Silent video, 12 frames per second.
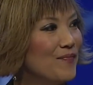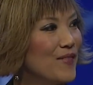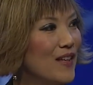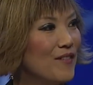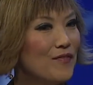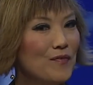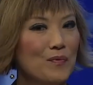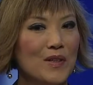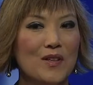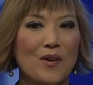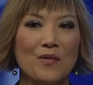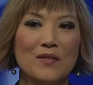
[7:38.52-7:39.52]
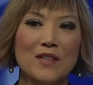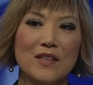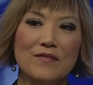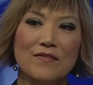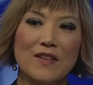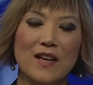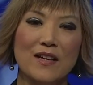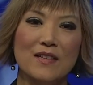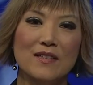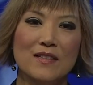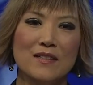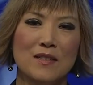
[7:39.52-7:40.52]
if we don't give
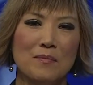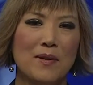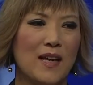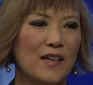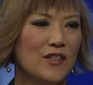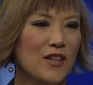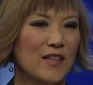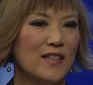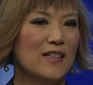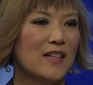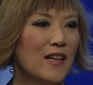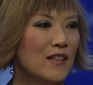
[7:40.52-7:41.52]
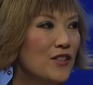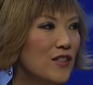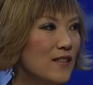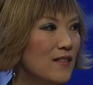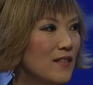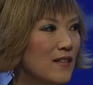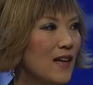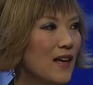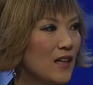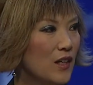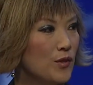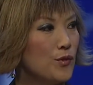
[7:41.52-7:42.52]
that supply chain intelligence,
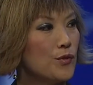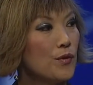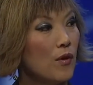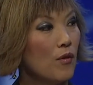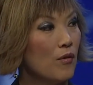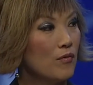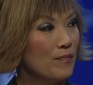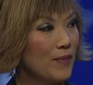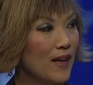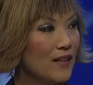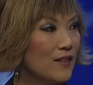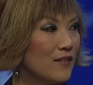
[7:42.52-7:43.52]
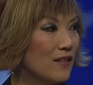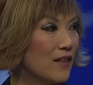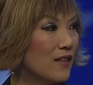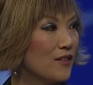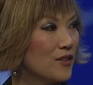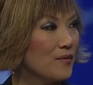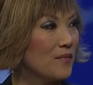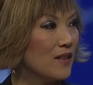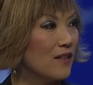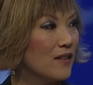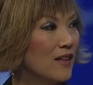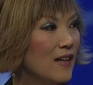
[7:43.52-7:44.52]
that control back to the
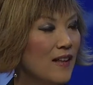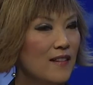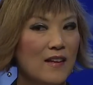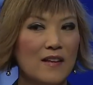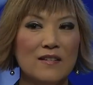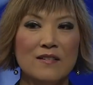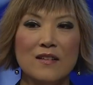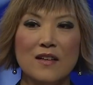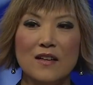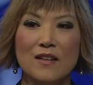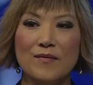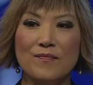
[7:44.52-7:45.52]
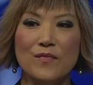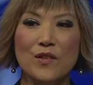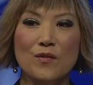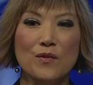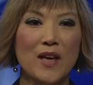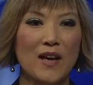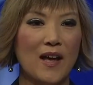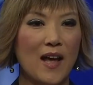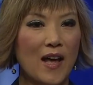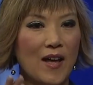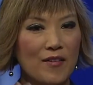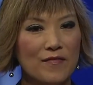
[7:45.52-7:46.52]
customer, then you can
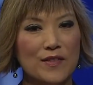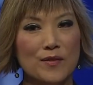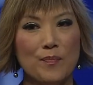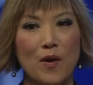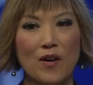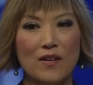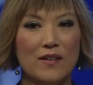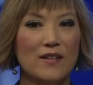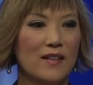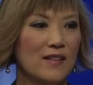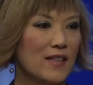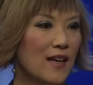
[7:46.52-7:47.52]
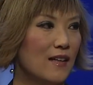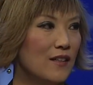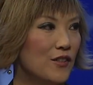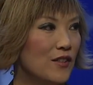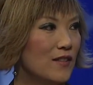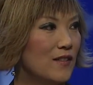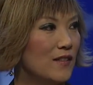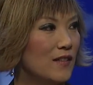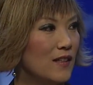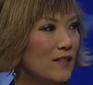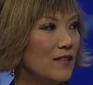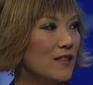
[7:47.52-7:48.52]
have spotted intelligence
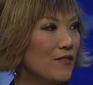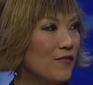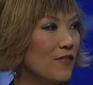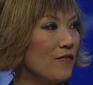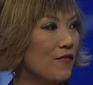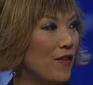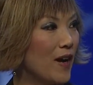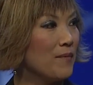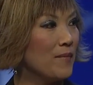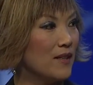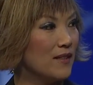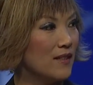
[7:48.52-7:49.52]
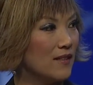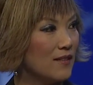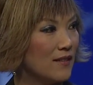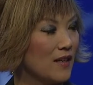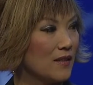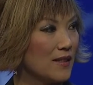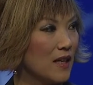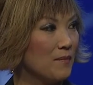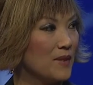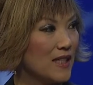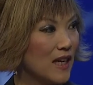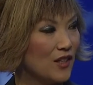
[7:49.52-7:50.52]
in different fragmented
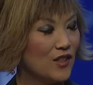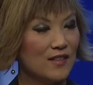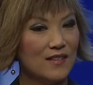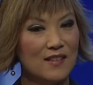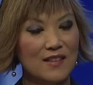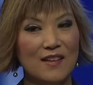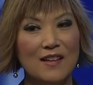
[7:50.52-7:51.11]
segmentations.